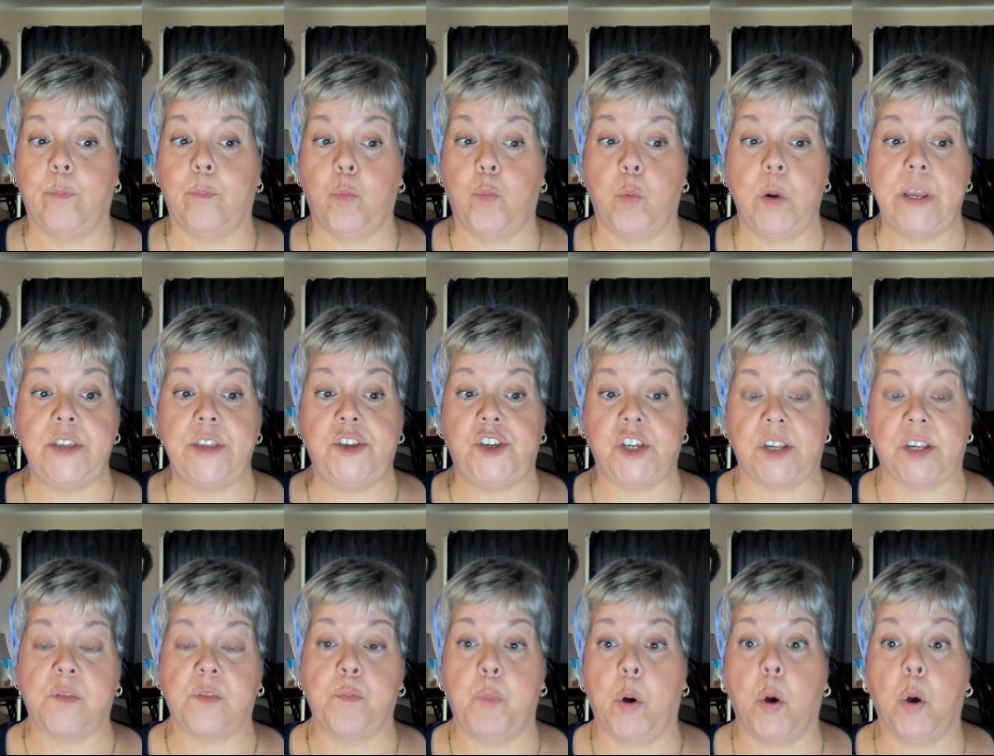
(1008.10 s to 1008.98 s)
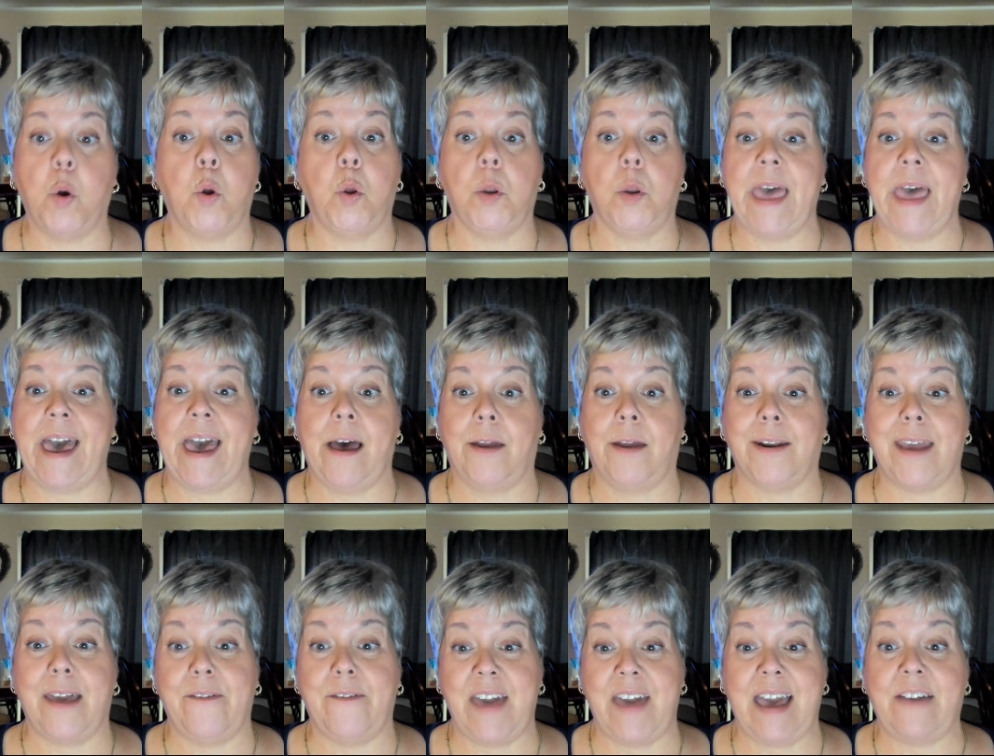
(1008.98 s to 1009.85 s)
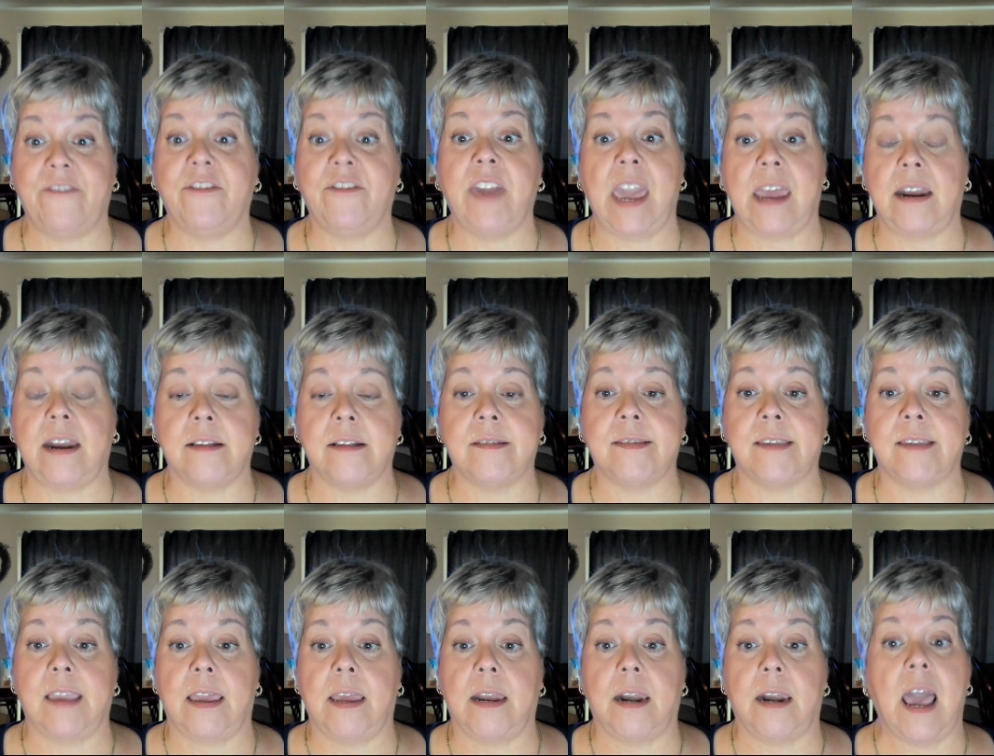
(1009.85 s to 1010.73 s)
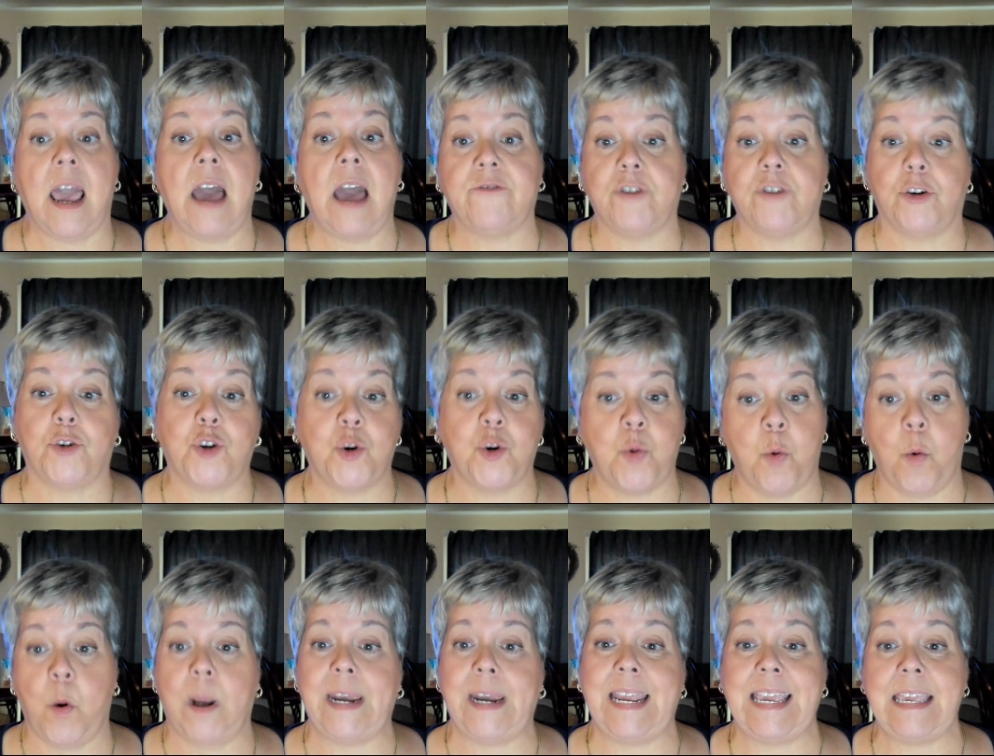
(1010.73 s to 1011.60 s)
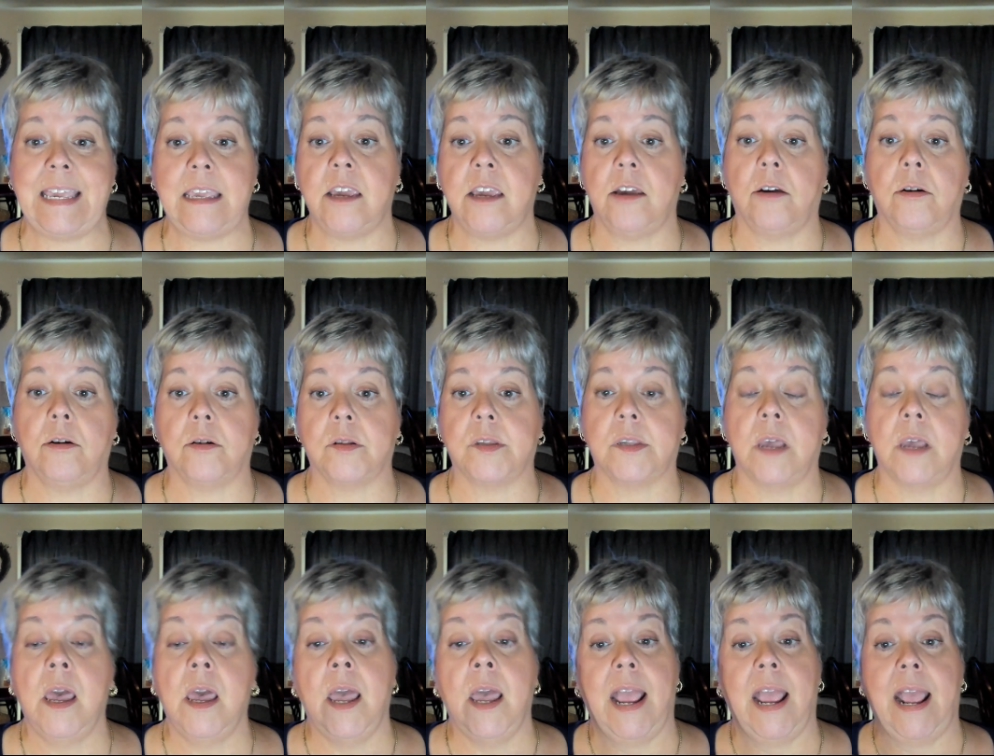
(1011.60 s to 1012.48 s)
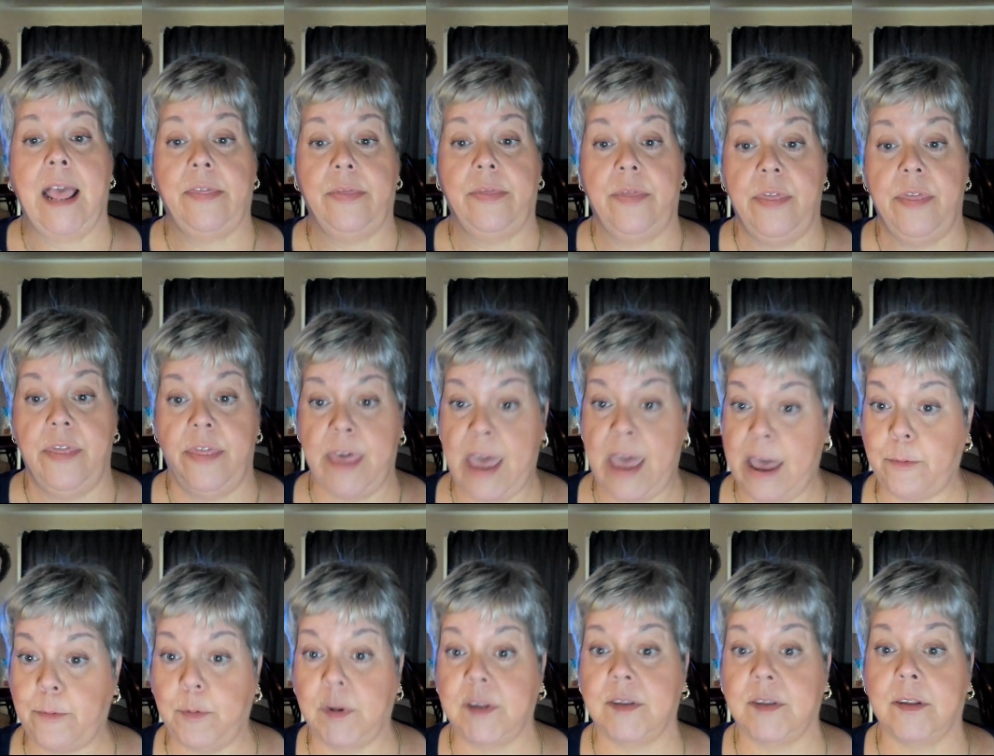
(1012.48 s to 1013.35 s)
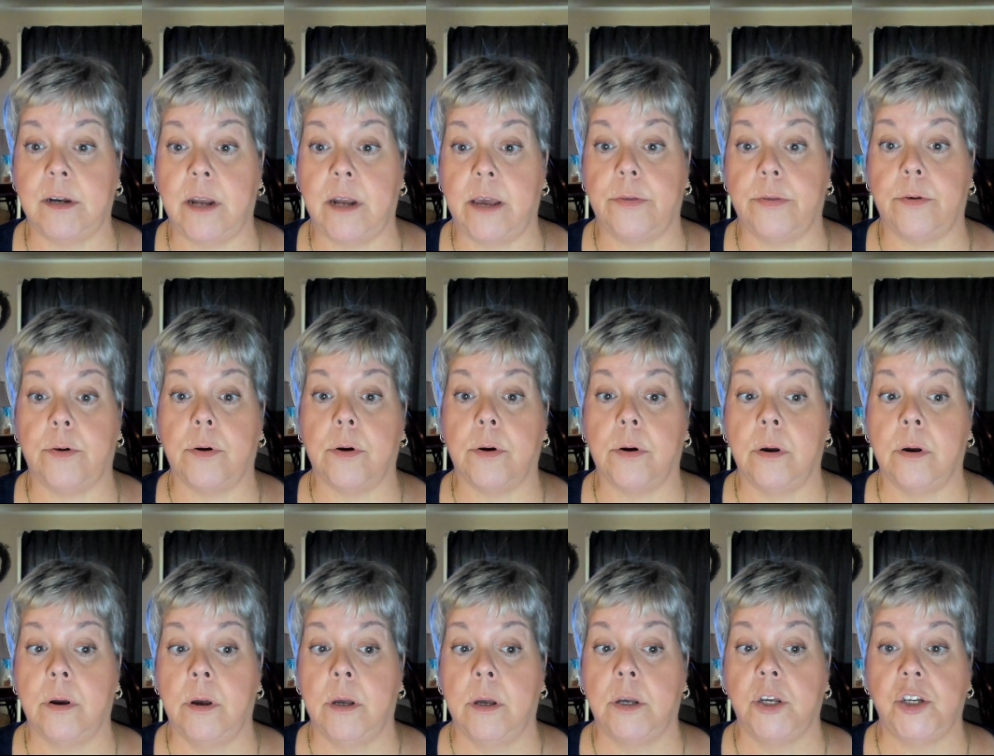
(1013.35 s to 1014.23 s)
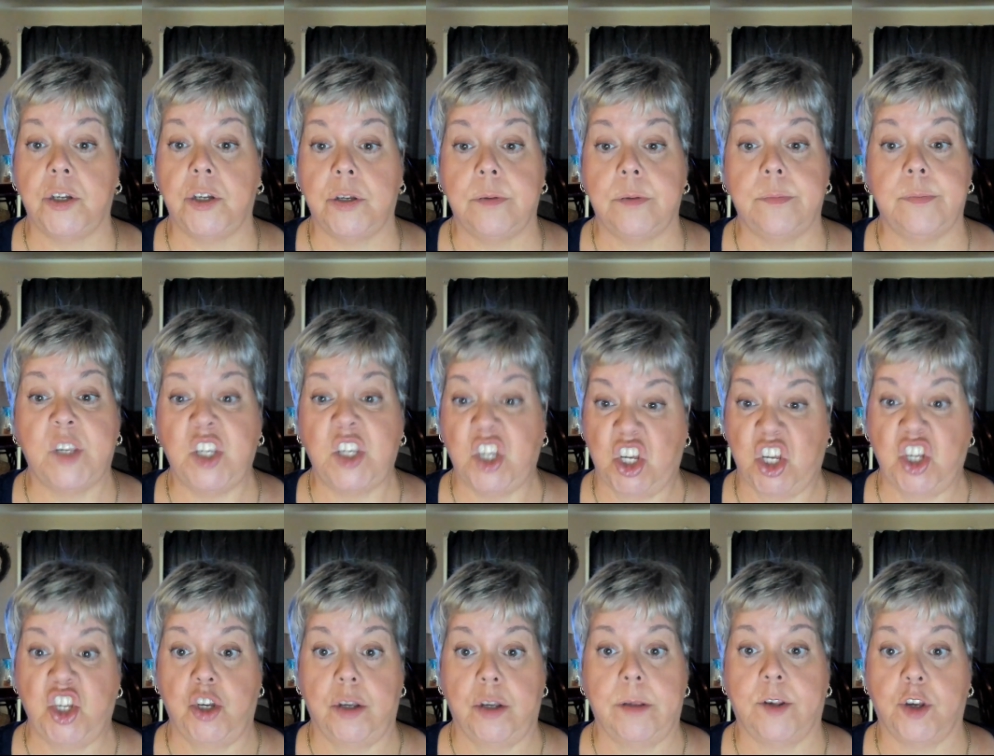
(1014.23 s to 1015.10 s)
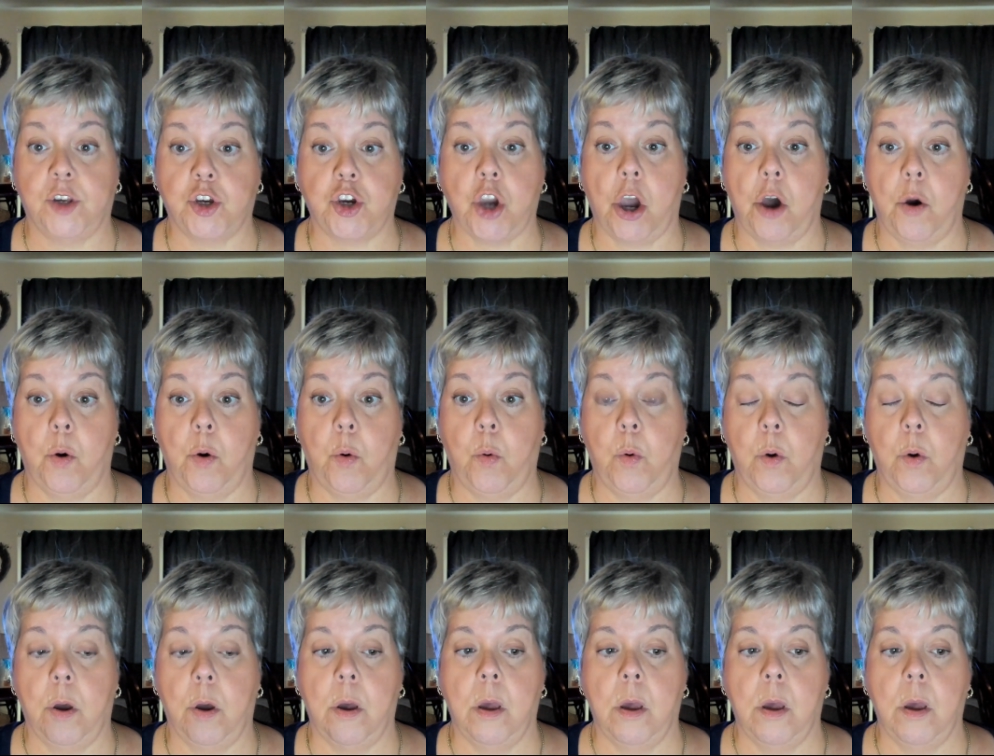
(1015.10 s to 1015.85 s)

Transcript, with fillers: we just pulled out of Afghanistan after 20 years. And that was another show.